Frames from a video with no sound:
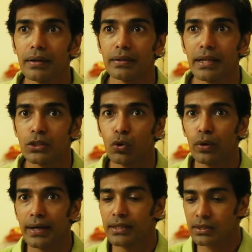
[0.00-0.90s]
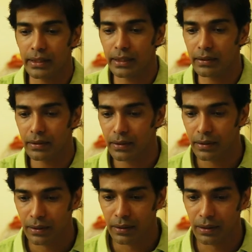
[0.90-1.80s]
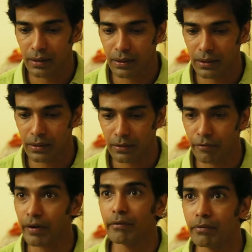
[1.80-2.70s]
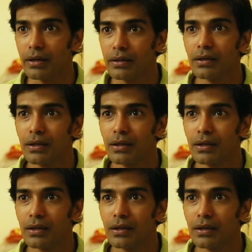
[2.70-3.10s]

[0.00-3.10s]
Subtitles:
there's no existing framework.